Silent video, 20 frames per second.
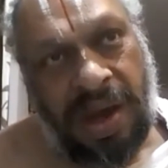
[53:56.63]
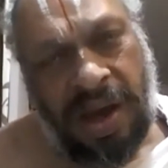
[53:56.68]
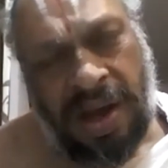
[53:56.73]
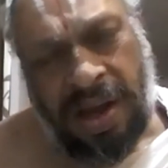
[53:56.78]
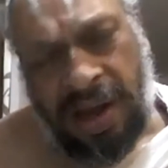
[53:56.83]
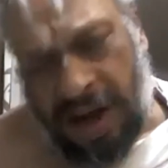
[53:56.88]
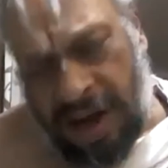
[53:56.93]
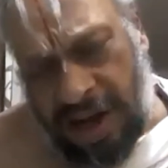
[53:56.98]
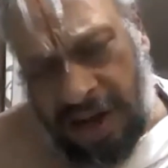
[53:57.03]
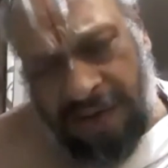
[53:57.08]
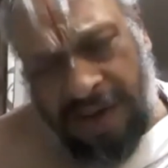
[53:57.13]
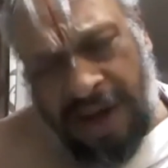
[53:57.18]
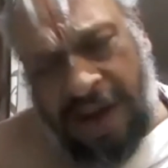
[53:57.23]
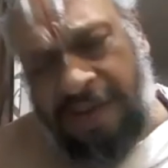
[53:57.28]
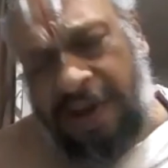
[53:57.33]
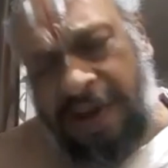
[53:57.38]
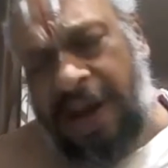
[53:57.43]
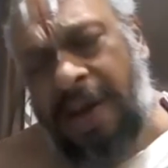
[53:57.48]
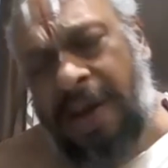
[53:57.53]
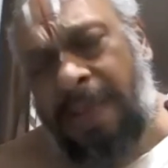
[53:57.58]
It is very,
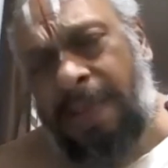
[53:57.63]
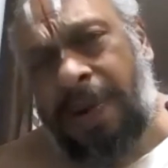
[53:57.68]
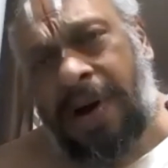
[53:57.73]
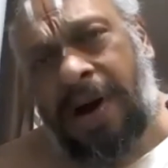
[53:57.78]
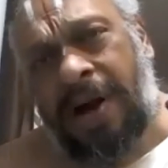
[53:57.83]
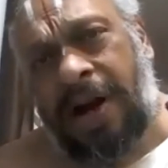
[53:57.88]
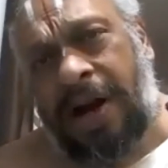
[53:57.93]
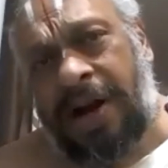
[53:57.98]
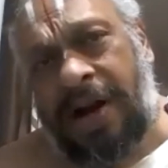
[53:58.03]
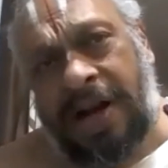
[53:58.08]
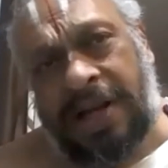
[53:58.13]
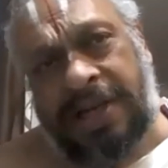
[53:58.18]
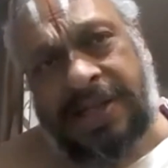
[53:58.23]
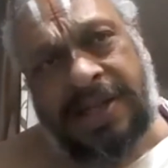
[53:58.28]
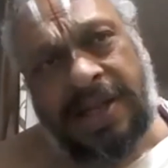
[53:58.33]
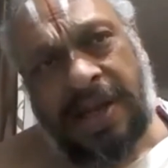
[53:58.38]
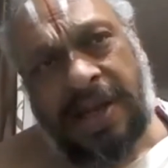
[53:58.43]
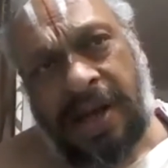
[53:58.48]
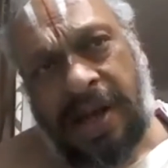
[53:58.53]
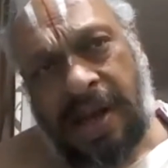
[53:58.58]
very important. It
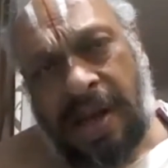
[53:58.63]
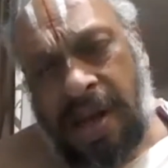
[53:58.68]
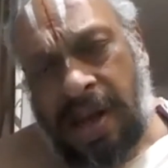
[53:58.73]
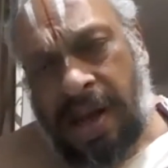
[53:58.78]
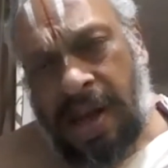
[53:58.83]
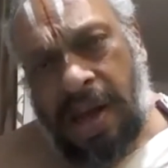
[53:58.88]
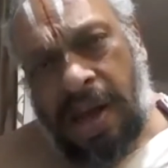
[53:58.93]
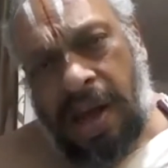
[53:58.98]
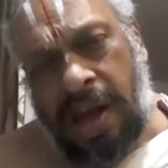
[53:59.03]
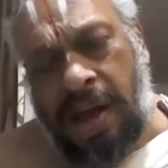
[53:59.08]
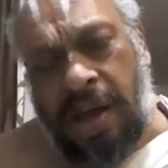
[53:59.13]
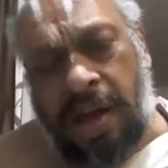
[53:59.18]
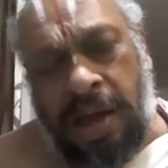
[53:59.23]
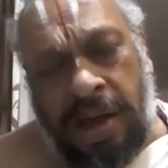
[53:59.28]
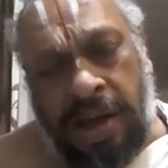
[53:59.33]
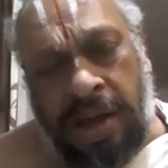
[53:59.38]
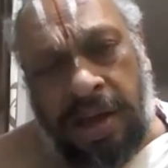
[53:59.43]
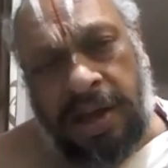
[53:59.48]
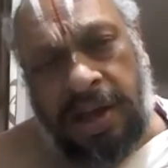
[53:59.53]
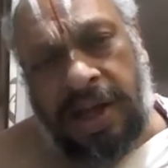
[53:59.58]
is
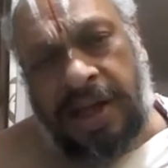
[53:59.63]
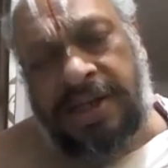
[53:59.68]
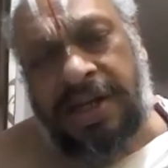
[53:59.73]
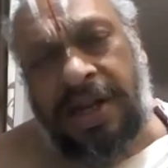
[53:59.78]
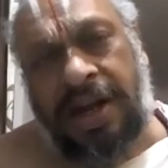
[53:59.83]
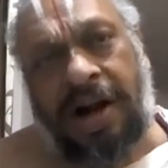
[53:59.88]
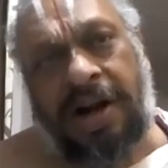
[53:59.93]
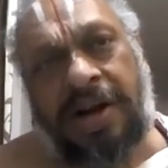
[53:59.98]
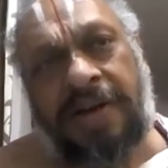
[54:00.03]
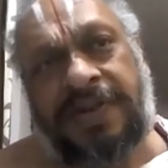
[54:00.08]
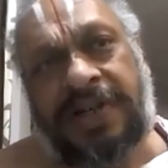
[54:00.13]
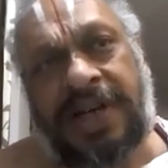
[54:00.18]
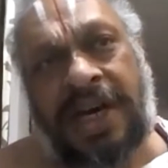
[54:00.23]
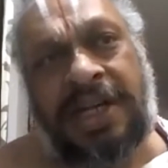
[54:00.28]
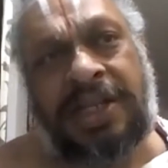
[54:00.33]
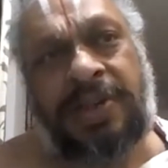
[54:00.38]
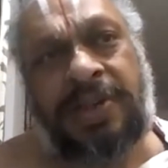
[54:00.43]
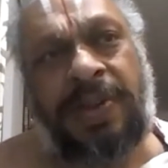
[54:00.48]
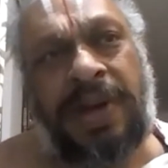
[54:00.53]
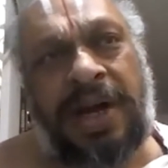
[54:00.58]
there is a lot of
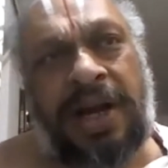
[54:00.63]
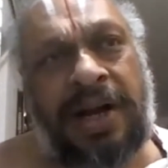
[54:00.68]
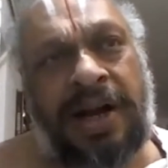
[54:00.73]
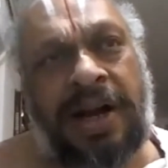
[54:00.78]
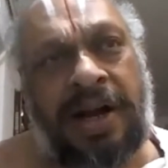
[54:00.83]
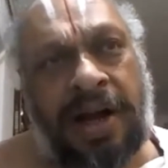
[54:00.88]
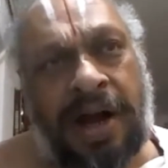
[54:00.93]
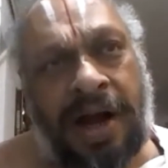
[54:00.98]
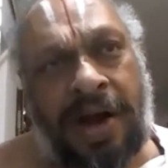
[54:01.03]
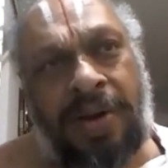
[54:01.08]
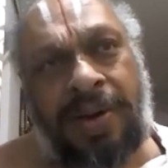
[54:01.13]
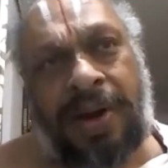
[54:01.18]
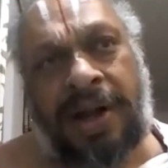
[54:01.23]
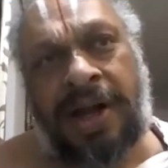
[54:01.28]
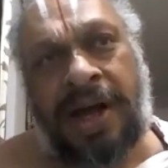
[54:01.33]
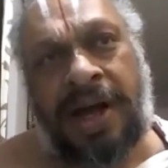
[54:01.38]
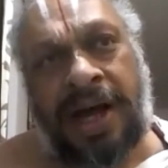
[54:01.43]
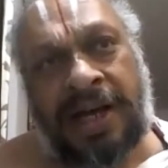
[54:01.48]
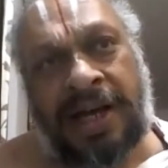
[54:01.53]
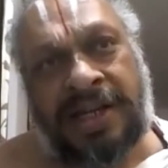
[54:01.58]
science behind it.
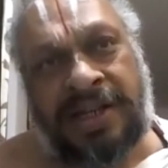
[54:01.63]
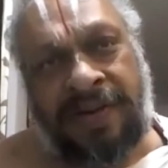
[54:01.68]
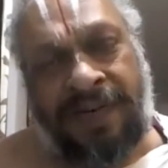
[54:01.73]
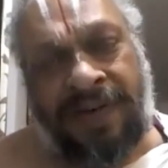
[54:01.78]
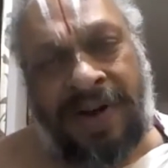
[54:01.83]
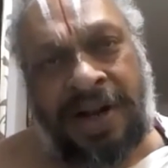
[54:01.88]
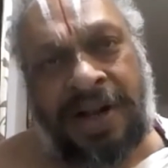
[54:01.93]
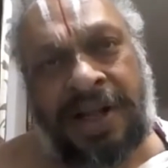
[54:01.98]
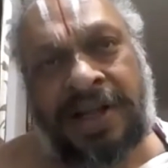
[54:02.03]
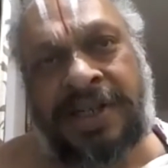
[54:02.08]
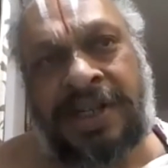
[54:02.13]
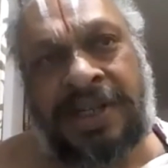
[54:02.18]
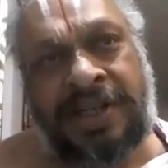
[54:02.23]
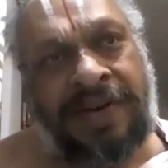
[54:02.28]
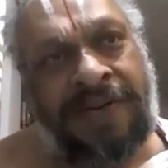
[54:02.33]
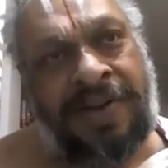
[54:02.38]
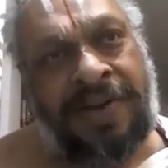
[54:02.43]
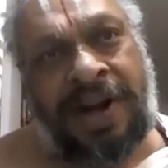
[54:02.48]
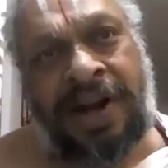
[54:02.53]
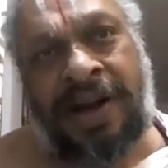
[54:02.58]
Ayurveda has different, this is different.